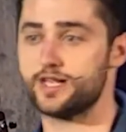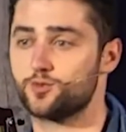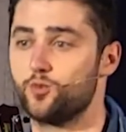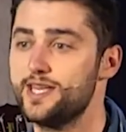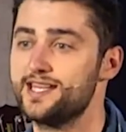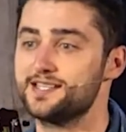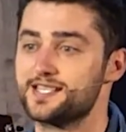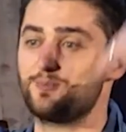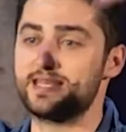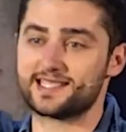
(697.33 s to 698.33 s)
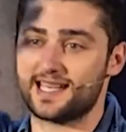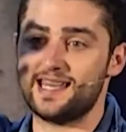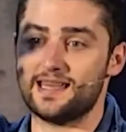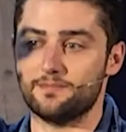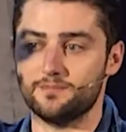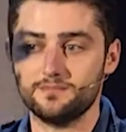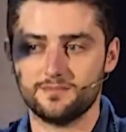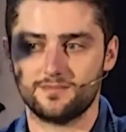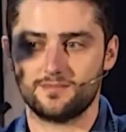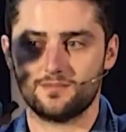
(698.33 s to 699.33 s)
which we can speak to him
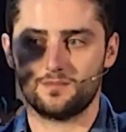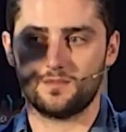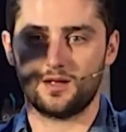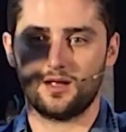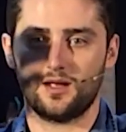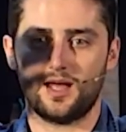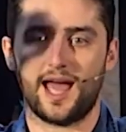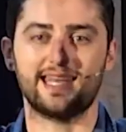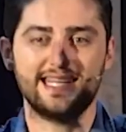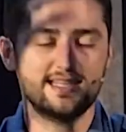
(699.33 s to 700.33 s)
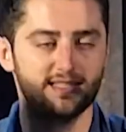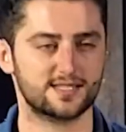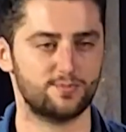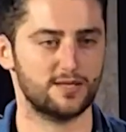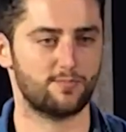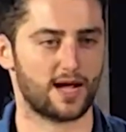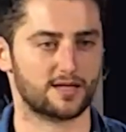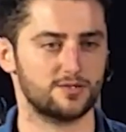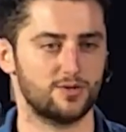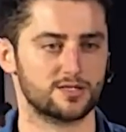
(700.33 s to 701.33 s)
and he can speak
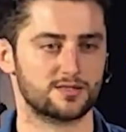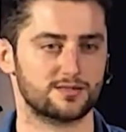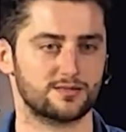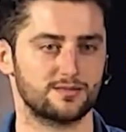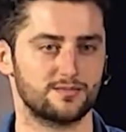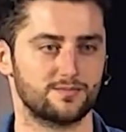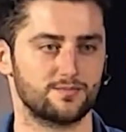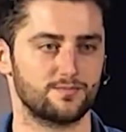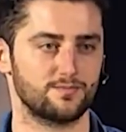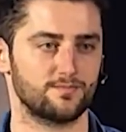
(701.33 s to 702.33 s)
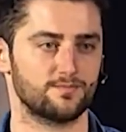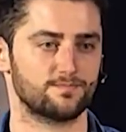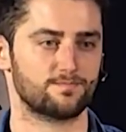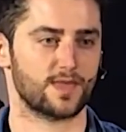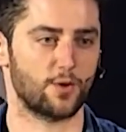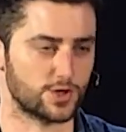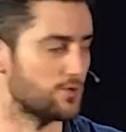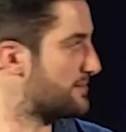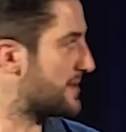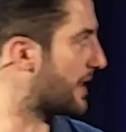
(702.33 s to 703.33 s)
back to us. Now, what do I